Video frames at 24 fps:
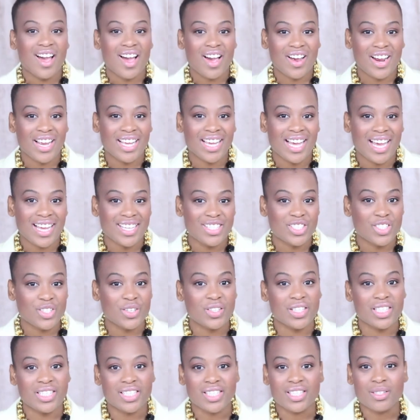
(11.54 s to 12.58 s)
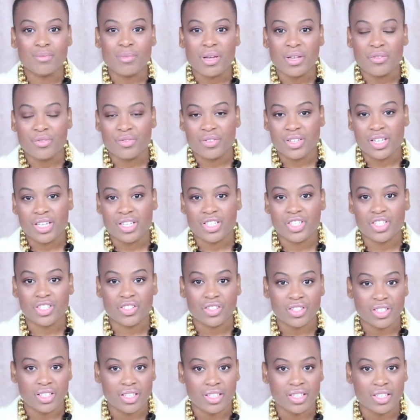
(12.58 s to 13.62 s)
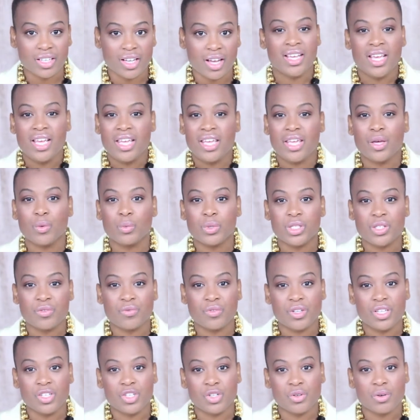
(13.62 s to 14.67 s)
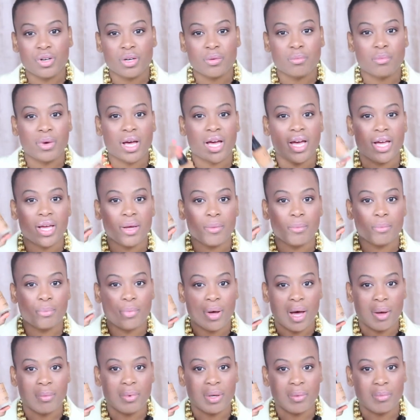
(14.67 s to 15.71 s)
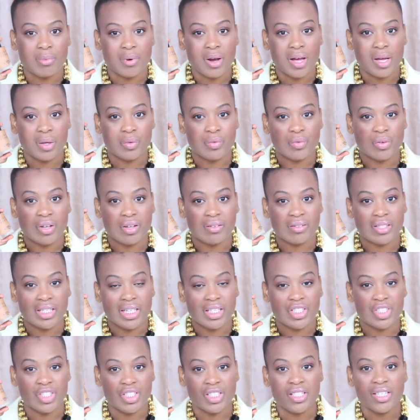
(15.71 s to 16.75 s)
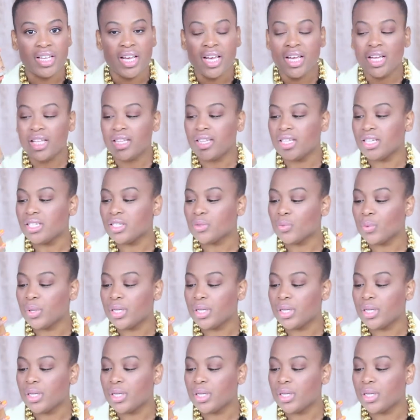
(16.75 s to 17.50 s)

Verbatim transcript: Alright guys, so this is my finished look. It was featuring my Bobbi Brown foundation. This